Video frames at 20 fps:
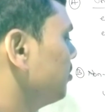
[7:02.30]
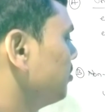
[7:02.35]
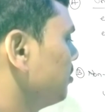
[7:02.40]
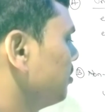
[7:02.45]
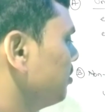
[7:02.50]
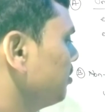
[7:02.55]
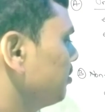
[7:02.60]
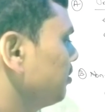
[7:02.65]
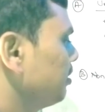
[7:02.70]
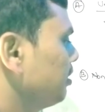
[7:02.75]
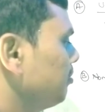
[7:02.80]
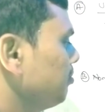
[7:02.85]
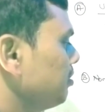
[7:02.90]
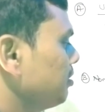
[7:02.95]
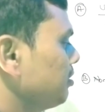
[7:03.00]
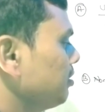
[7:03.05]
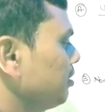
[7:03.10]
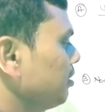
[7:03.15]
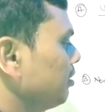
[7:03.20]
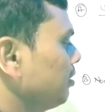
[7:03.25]
velocity. That
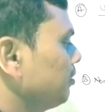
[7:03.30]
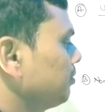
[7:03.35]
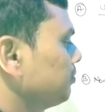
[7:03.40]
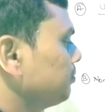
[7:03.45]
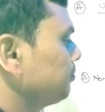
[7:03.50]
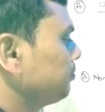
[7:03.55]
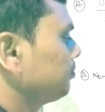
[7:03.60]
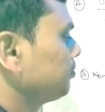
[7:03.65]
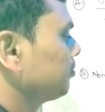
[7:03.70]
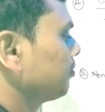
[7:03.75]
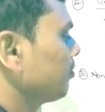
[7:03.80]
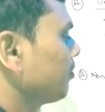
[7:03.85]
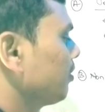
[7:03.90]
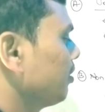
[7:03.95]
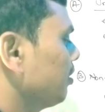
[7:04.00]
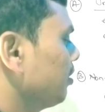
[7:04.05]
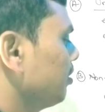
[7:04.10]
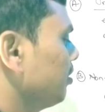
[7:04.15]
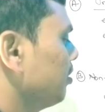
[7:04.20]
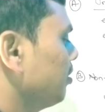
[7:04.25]
means here
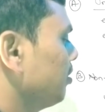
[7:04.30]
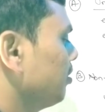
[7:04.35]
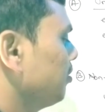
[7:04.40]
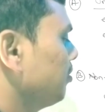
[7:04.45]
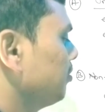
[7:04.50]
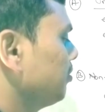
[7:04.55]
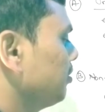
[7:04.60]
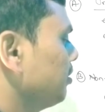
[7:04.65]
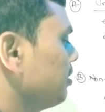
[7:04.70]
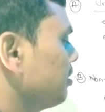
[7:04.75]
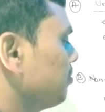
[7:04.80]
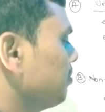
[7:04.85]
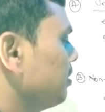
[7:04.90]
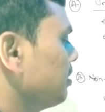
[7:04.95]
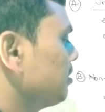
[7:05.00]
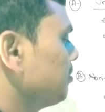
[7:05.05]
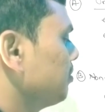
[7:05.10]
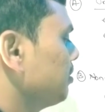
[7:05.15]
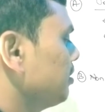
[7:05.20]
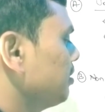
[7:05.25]
the
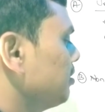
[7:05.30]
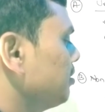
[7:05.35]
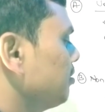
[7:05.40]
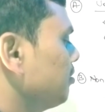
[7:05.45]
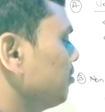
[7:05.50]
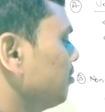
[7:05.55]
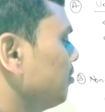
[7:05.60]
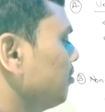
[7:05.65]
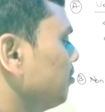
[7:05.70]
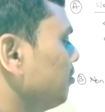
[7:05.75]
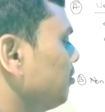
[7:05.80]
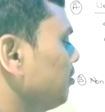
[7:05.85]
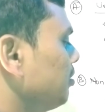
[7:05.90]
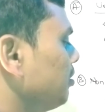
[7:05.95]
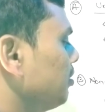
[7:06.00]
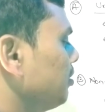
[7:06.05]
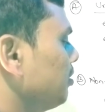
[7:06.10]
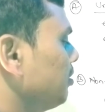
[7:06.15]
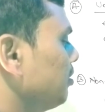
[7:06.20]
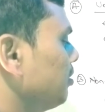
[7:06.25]
displacement is equal to
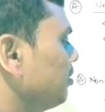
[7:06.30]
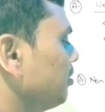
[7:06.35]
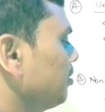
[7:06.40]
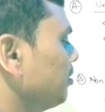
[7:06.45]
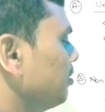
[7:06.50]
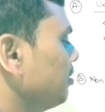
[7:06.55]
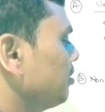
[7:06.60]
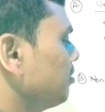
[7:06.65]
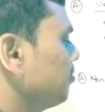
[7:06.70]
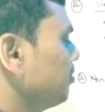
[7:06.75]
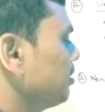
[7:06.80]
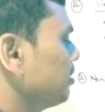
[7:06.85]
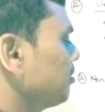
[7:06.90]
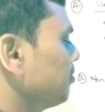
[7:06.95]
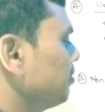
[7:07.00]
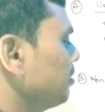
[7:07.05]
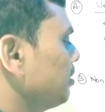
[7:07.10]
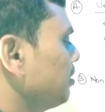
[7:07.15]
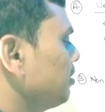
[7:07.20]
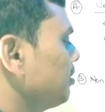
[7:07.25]
the
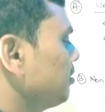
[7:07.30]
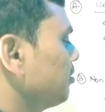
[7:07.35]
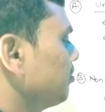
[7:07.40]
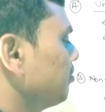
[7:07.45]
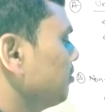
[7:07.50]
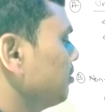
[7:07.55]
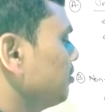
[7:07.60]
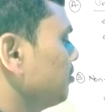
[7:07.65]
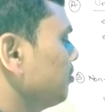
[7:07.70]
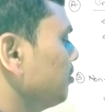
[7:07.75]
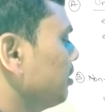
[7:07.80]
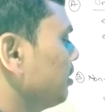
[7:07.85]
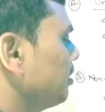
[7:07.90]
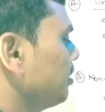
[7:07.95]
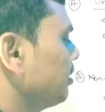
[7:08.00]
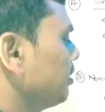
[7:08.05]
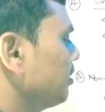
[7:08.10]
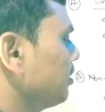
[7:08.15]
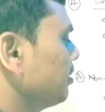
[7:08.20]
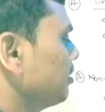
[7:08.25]
displacement which we are
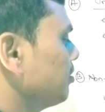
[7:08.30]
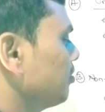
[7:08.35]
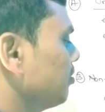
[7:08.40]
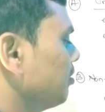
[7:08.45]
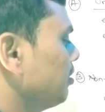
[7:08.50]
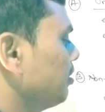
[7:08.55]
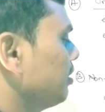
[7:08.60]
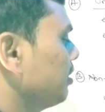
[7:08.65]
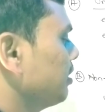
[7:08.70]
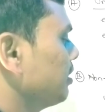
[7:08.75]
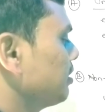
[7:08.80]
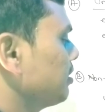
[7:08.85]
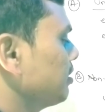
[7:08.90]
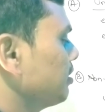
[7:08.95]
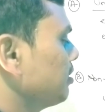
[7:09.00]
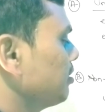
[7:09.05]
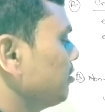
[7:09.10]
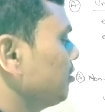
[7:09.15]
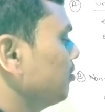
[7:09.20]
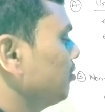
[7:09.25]
taking, this one, S
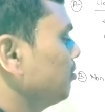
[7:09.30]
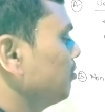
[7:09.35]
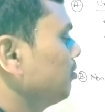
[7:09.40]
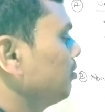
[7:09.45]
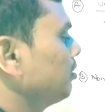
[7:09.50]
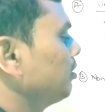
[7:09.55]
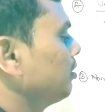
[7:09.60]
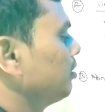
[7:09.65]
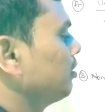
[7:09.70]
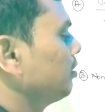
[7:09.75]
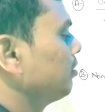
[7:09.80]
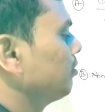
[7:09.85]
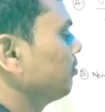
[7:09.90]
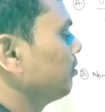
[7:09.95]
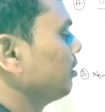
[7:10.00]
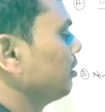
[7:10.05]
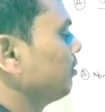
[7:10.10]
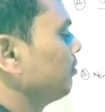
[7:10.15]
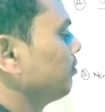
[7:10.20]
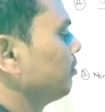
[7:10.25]
is equal to
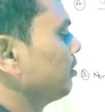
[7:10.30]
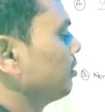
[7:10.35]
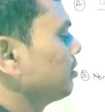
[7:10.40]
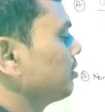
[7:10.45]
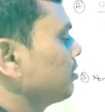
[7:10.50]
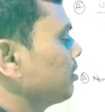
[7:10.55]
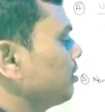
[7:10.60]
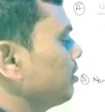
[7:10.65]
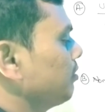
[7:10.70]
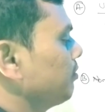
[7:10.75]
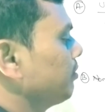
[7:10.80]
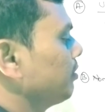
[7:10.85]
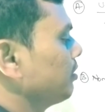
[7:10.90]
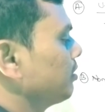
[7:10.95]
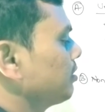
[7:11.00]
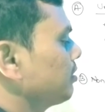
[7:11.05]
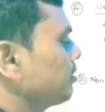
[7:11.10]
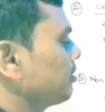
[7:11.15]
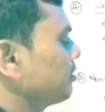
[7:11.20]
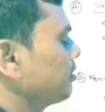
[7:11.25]
5 plus 3
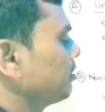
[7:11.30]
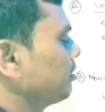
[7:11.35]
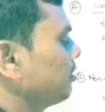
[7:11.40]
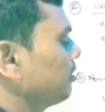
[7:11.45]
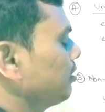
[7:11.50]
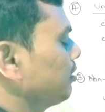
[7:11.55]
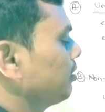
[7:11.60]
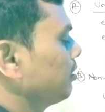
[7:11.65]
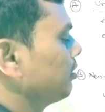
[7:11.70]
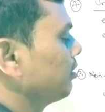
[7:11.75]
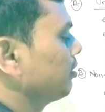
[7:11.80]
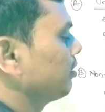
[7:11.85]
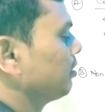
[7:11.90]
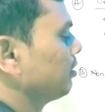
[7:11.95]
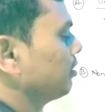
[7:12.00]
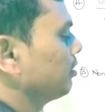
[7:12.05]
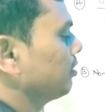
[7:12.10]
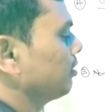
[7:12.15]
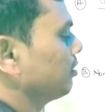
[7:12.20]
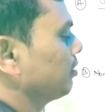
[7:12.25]
plus
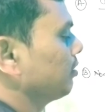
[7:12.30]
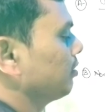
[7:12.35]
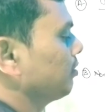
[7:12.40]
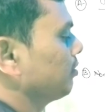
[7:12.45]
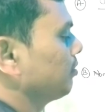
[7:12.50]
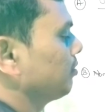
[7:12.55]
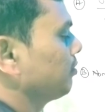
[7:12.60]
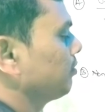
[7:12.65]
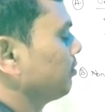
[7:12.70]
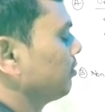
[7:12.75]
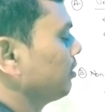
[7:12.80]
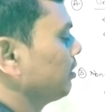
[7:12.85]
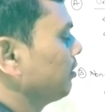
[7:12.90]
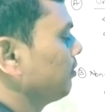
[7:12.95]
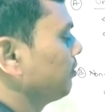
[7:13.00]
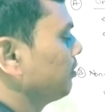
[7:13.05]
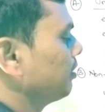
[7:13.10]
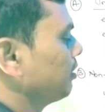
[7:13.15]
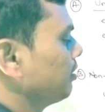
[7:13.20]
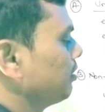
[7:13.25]

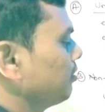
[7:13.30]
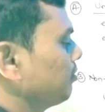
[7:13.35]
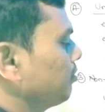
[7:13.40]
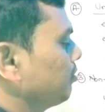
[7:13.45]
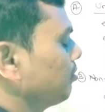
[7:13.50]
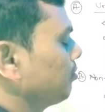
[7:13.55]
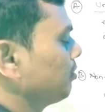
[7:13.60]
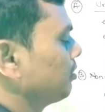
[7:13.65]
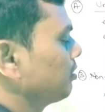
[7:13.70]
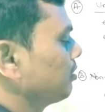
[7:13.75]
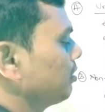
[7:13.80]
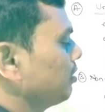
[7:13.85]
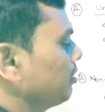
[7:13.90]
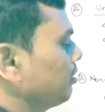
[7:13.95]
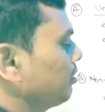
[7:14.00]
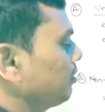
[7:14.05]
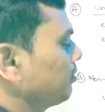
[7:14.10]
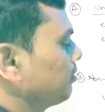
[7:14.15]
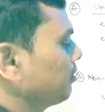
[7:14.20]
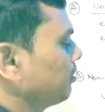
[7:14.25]
5, that is 4 plus
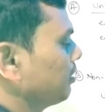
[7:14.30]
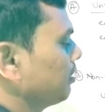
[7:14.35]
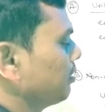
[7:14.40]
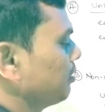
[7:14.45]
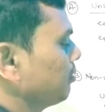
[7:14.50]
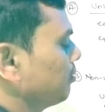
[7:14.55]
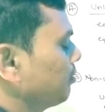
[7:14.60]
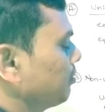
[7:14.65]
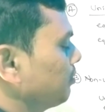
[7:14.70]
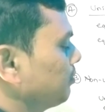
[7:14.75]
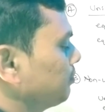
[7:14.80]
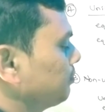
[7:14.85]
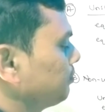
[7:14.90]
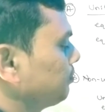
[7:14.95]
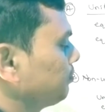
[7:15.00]
3, that is your